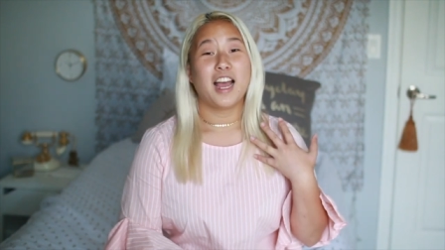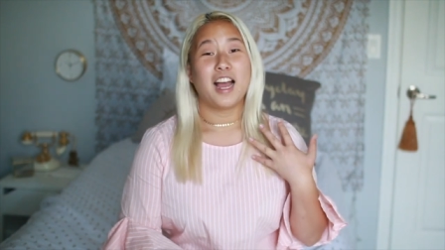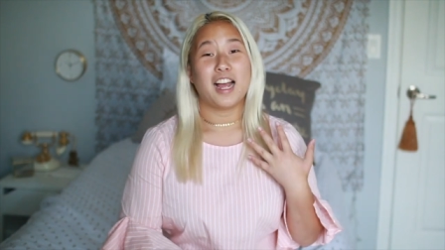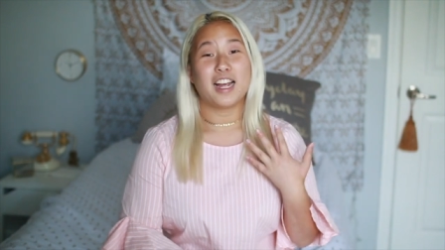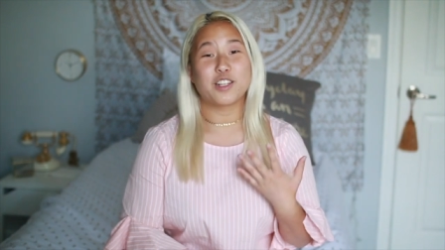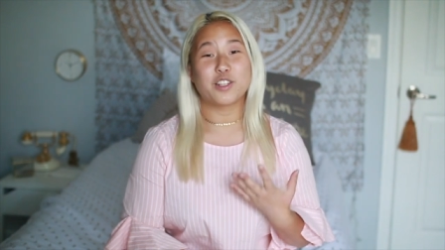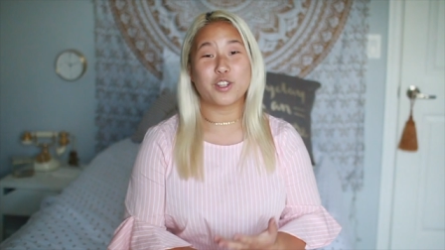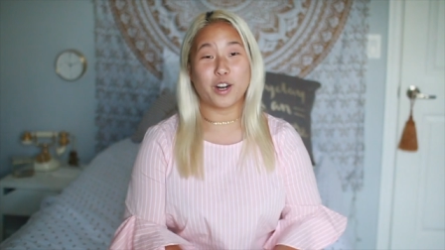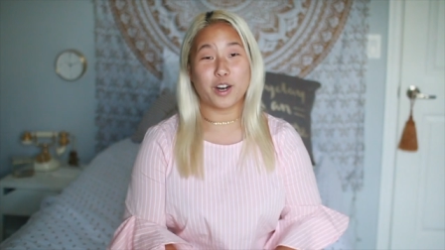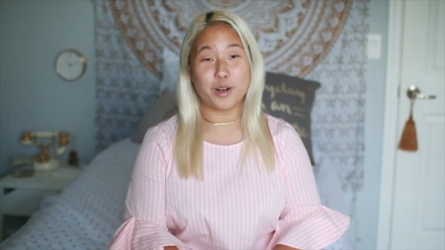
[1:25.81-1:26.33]

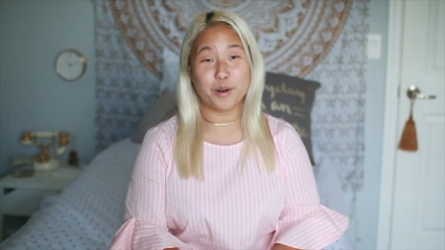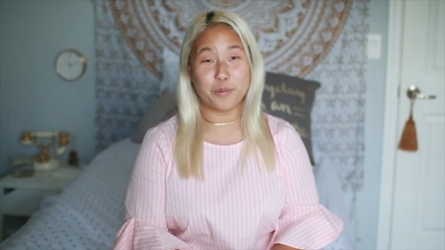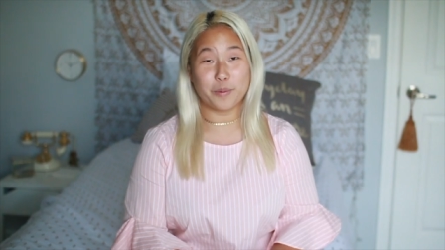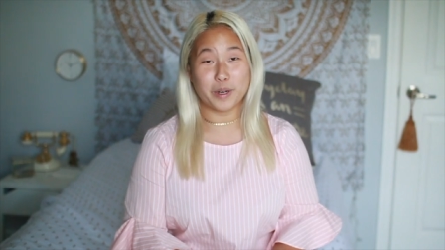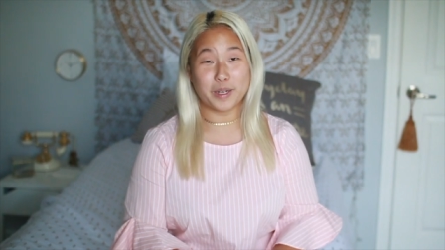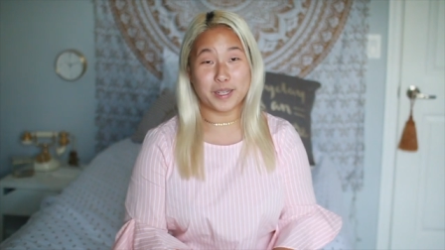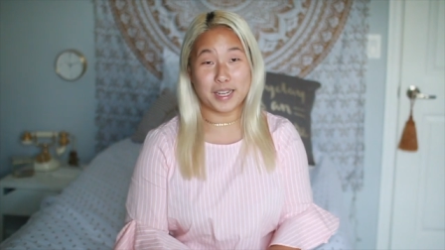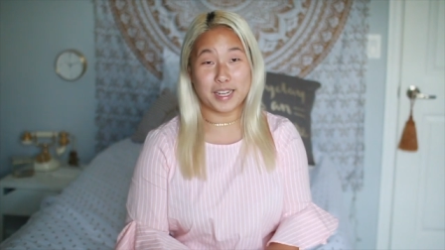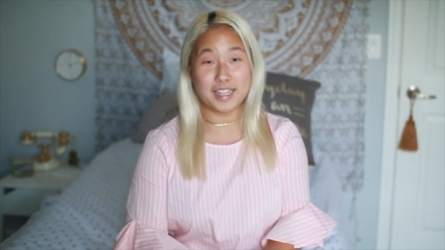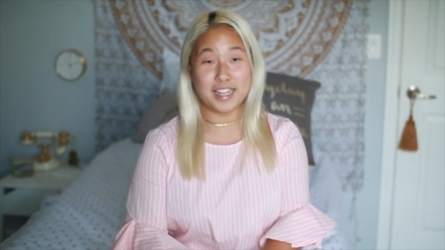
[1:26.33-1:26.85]
I started
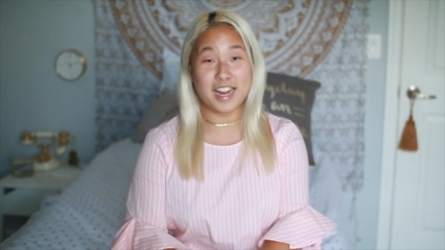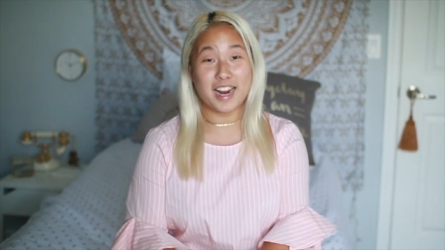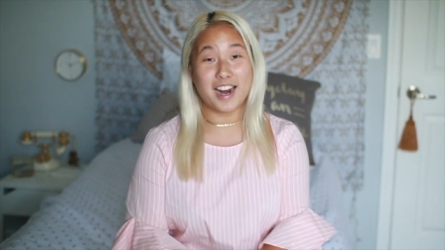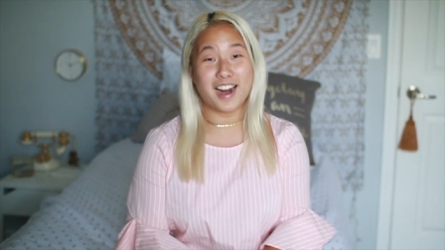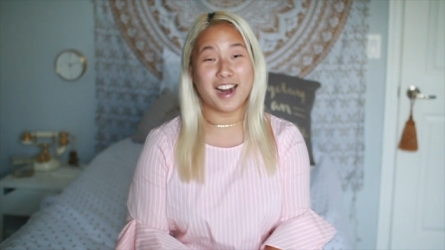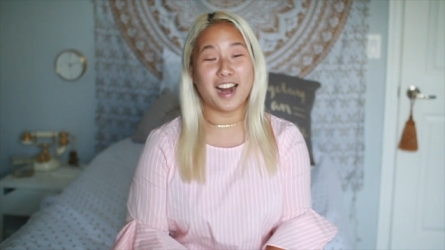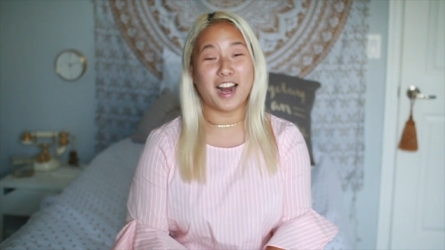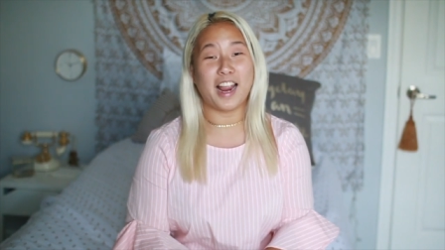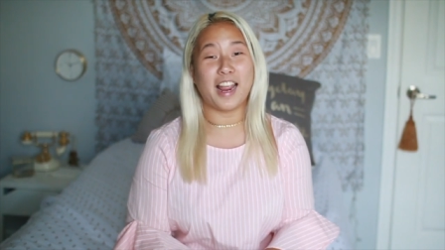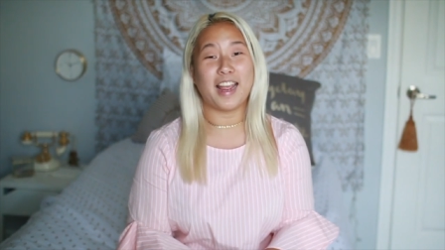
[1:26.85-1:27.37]
working
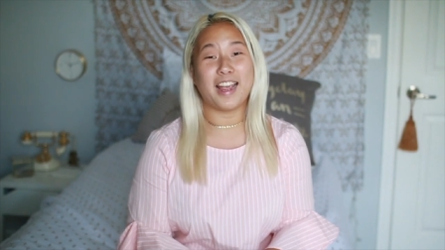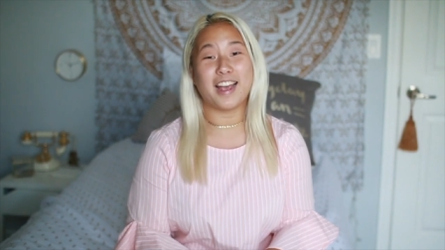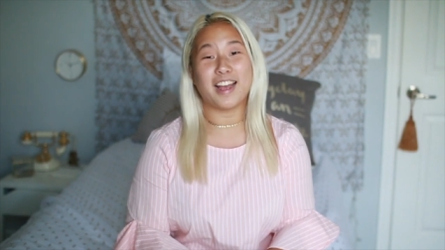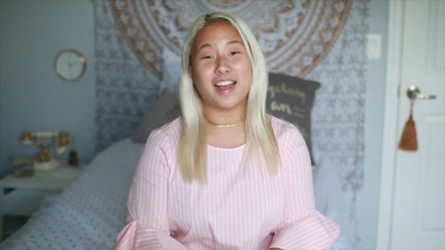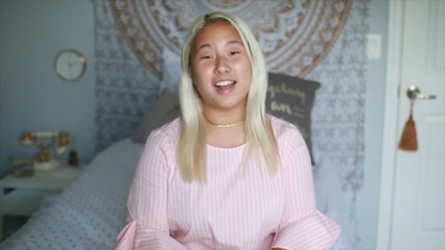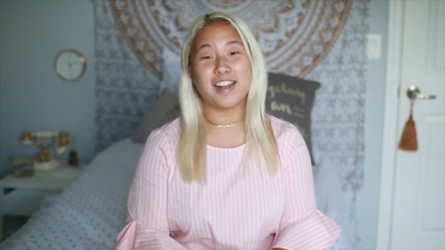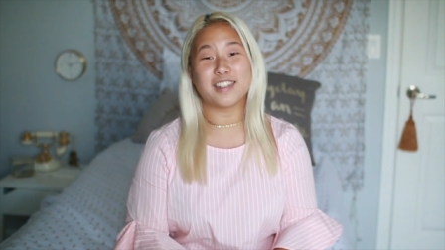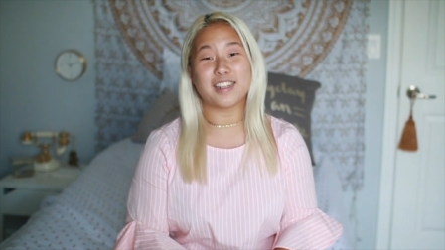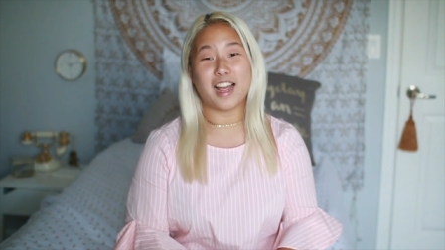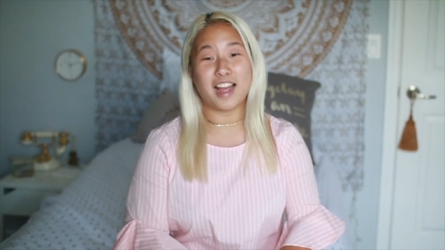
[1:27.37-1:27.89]
there
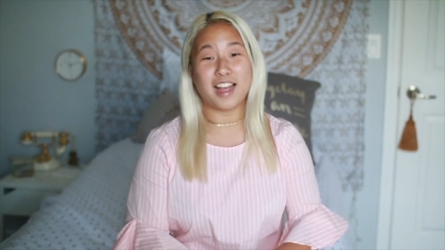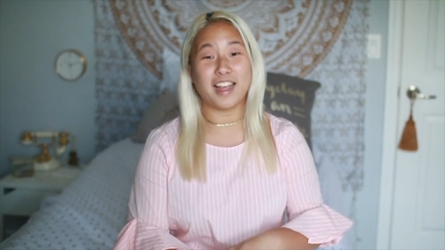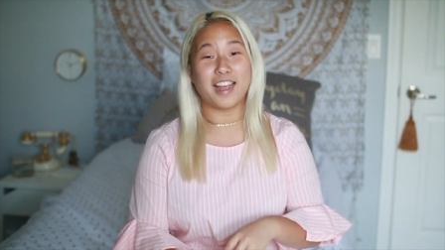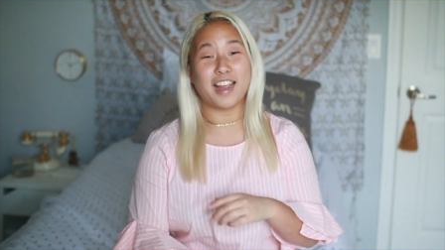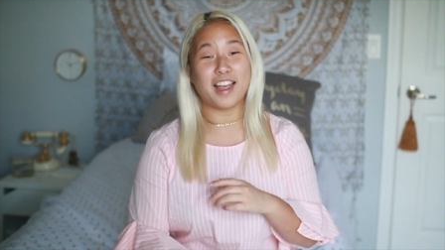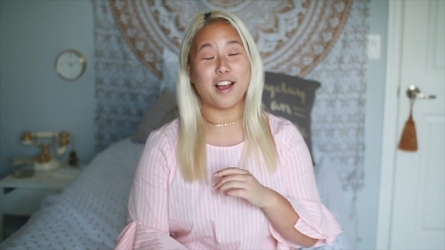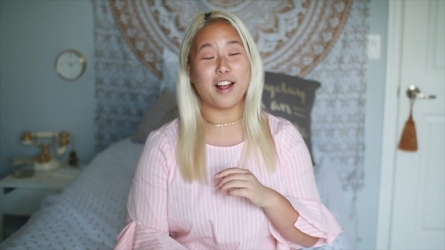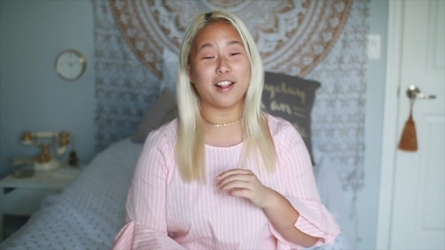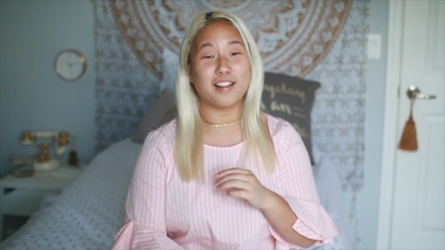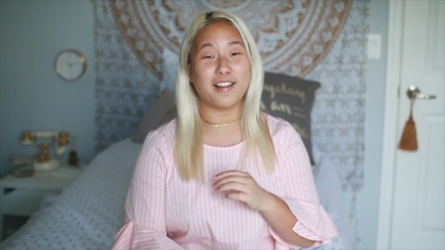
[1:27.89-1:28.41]
and
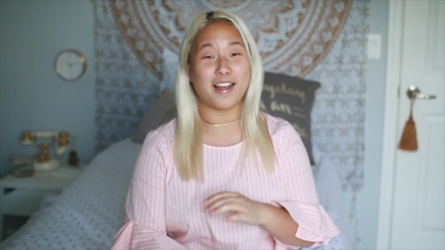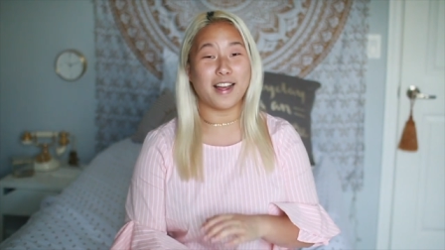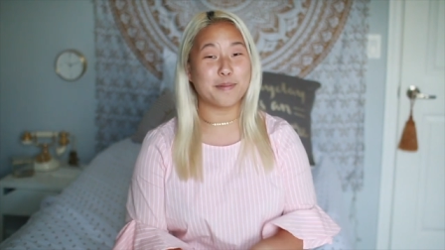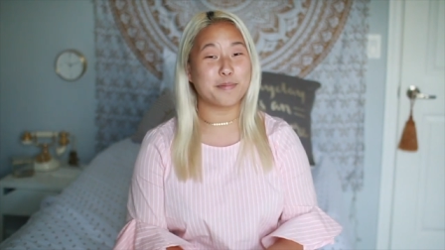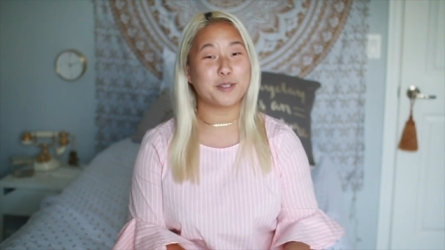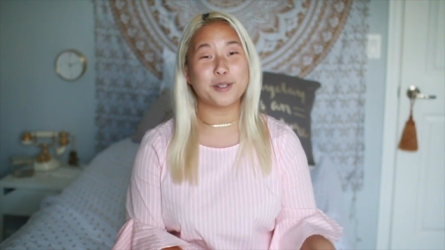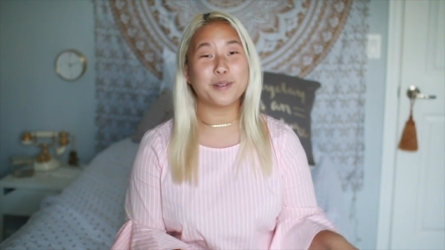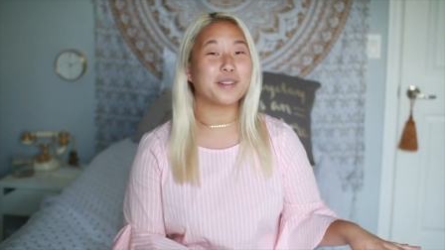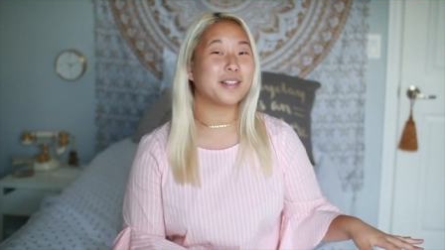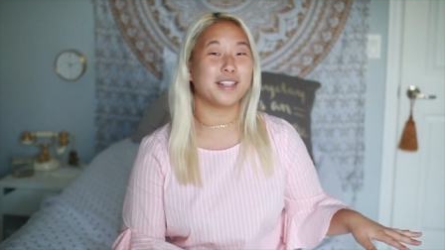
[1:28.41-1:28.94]
I
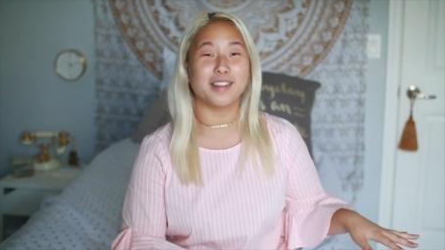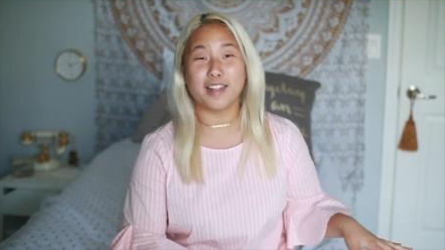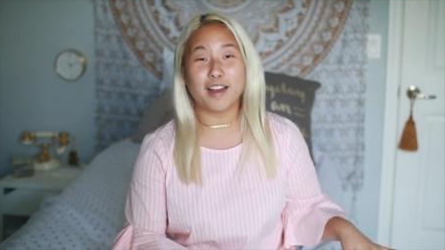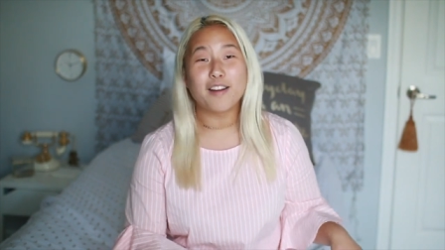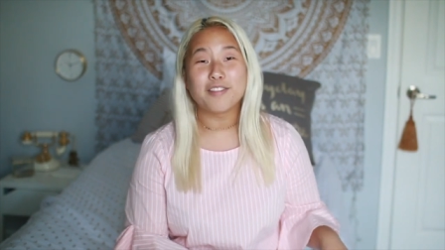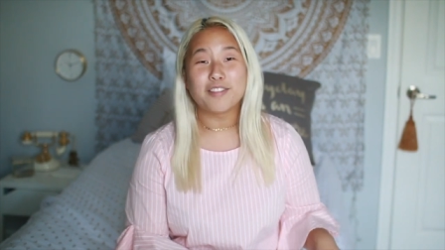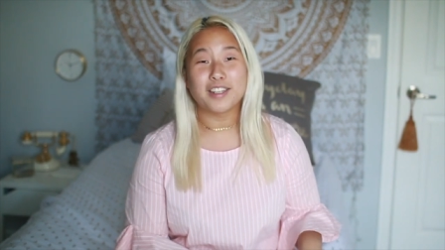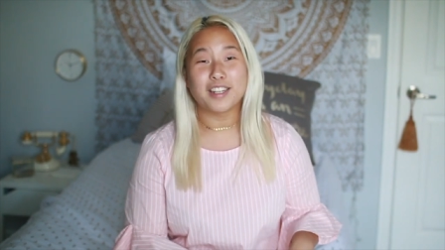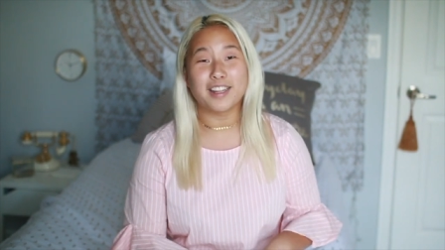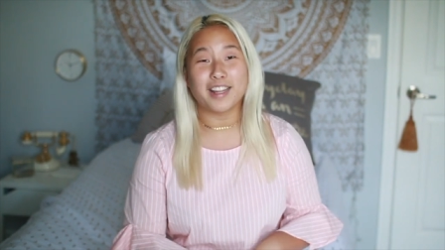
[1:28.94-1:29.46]
absolutely
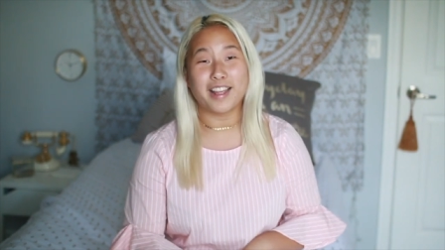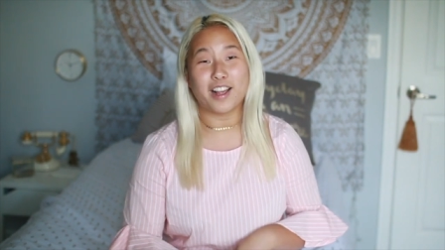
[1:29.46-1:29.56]
loved it.